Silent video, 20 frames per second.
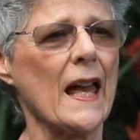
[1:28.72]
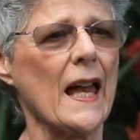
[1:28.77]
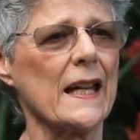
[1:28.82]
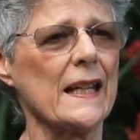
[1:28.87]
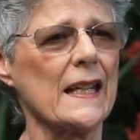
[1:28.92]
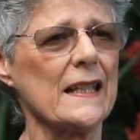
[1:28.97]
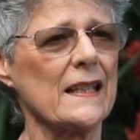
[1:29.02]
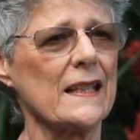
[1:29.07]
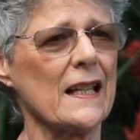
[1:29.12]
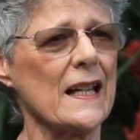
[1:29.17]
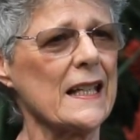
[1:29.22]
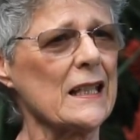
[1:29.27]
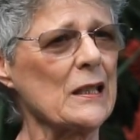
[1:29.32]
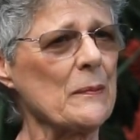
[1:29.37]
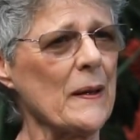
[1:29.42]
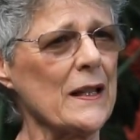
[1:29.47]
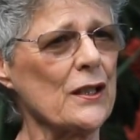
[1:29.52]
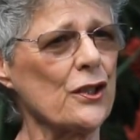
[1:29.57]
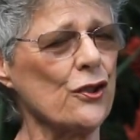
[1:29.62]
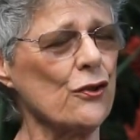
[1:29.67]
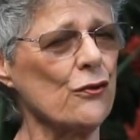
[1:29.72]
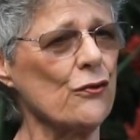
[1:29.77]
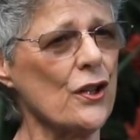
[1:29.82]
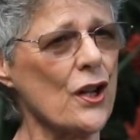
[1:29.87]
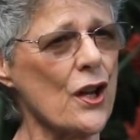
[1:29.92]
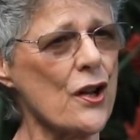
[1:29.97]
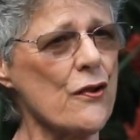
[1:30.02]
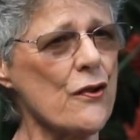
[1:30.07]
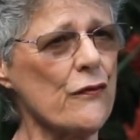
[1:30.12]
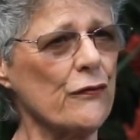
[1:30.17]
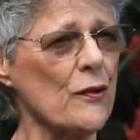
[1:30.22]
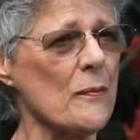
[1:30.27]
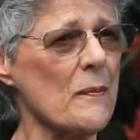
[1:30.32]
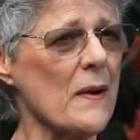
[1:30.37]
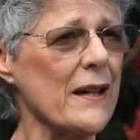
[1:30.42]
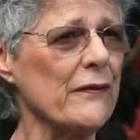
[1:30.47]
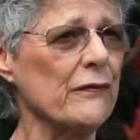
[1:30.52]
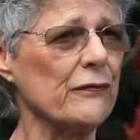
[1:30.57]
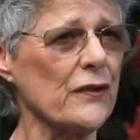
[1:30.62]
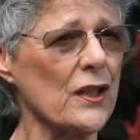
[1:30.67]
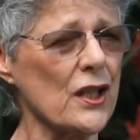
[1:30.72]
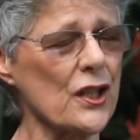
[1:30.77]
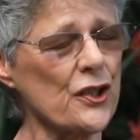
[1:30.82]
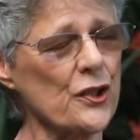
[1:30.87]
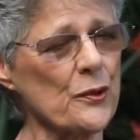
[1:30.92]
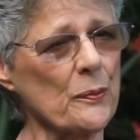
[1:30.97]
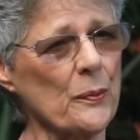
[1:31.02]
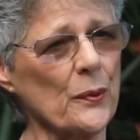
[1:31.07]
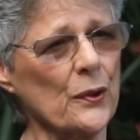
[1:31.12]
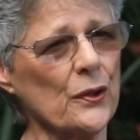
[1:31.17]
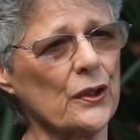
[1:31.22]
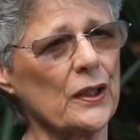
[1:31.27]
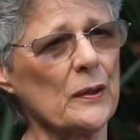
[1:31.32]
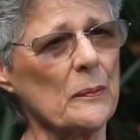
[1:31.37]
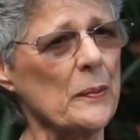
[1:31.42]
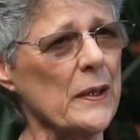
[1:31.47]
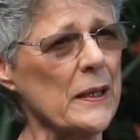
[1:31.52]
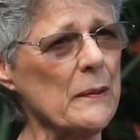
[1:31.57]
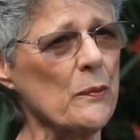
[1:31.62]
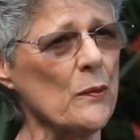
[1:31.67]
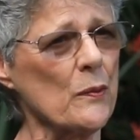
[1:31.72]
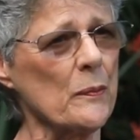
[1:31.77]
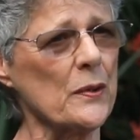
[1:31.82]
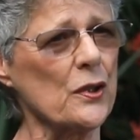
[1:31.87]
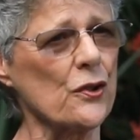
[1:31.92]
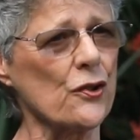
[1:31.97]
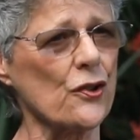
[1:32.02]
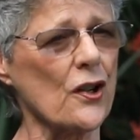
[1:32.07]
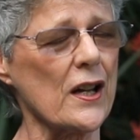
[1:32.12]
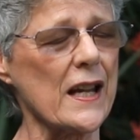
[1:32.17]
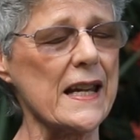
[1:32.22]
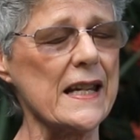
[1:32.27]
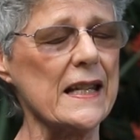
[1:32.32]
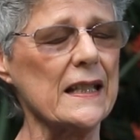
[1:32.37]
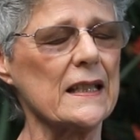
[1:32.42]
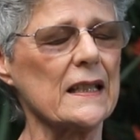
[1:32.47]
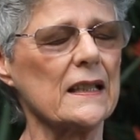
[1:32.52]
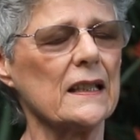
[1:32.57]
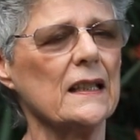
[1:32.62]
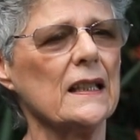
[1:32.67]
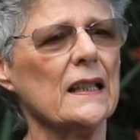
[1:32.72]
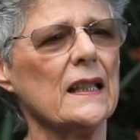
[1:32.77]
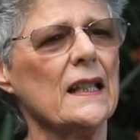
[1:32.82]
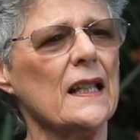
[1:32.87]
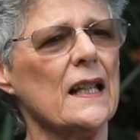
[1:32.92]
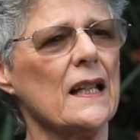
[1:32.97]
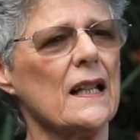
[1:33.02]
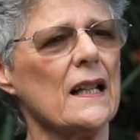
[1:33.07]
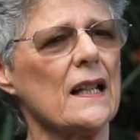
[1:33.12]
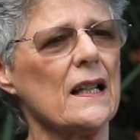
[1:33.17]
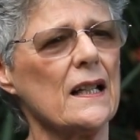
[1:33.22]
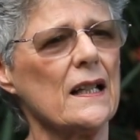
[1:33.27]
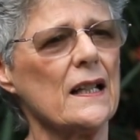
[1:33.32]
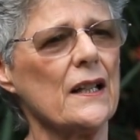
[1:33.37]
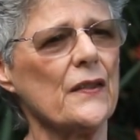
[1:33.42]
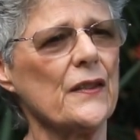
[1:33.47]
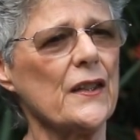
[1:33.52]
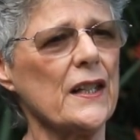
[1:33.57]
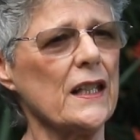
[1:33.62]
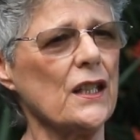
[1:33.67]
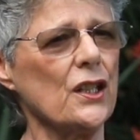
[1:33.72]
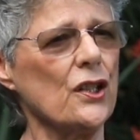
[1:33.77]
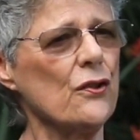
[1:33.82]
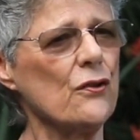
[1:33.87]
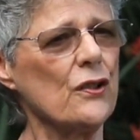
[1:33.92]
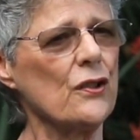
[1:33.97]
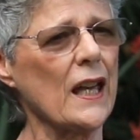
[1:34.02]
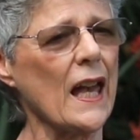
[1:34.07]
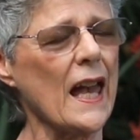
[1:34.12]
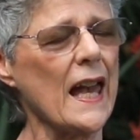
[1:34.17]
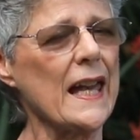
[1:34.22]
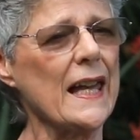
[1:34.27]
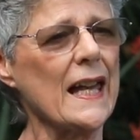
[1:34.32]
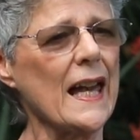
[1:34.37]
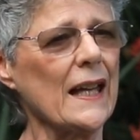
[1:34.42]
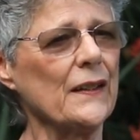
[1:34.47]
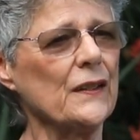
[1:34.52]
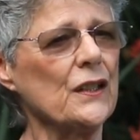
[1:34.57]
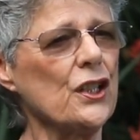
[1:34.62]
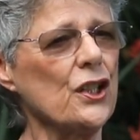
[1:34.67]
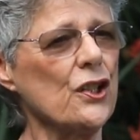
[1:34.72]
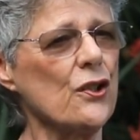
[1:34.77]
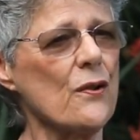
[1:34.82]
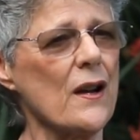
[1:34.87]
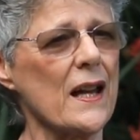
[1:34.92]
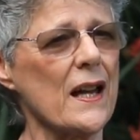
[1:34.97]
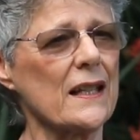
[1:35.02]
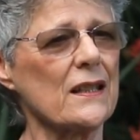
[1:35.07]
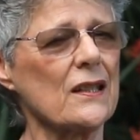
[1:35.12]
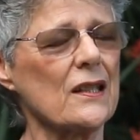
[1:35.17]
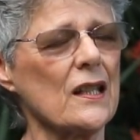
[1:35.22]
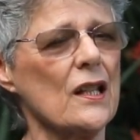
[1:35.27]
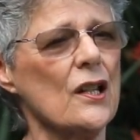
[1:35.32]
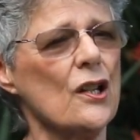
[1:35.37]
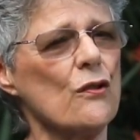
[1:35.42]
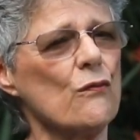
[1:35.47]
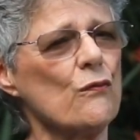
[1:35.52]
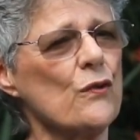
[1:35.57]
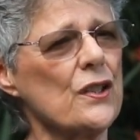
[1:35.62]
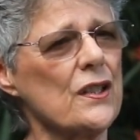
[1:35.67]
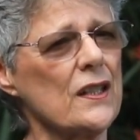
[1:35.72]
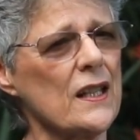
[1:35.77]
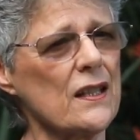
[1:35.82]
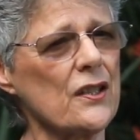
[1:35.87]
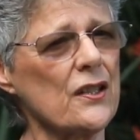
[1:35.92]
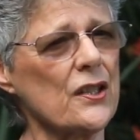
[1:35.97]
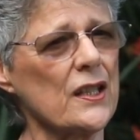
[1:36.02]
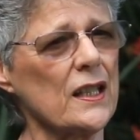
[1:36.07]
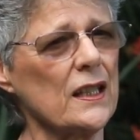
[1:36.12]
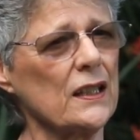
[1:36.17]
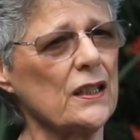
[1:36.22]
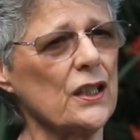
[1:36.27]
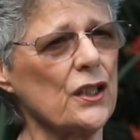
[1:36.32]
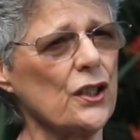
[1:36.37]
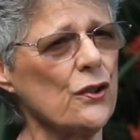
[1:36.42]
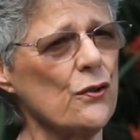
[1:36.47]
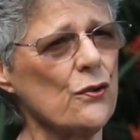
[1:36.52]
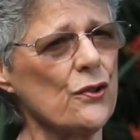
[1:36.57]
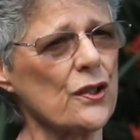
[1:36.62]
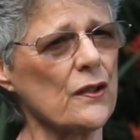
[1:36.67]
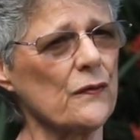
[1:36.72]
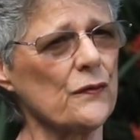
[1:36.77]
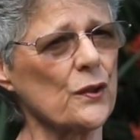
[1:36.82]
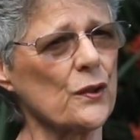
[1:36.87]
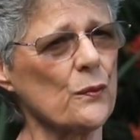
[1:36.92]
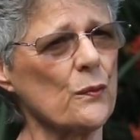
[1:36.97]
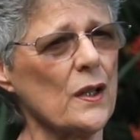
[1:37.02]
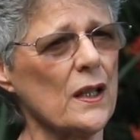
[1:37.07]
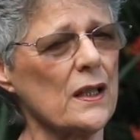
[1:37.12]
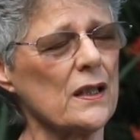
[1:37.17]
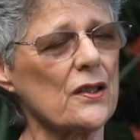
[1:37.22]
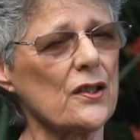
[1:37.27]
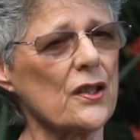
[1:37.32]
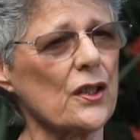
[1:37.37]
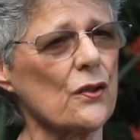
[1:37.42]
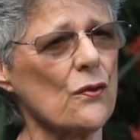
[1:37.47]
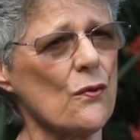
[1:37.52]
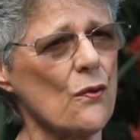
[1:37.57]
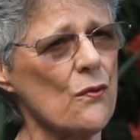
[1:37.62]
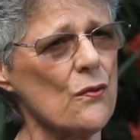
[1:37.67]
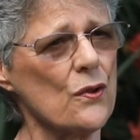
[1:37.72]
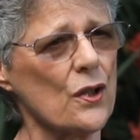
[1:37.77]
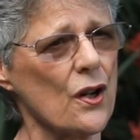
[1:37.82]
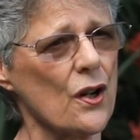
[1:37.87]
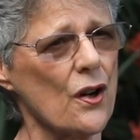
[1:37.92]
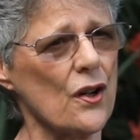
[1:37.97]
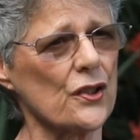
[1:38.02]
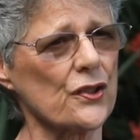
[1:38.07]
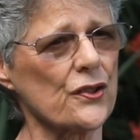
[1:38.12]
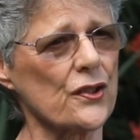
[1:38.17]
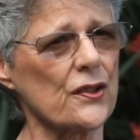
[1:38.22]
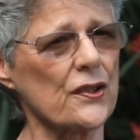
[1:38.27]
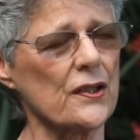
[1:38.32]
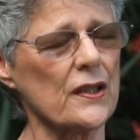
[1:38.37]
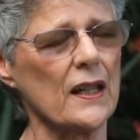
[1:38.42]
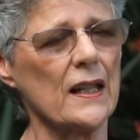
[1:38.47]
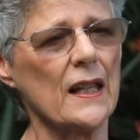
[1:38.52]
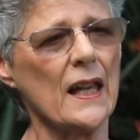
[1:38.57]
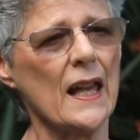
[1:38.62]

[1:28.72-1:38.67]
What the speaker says: And as I expect you know from my first book, A People Betrayed, the UK and the US resisted the use of the words at all costs.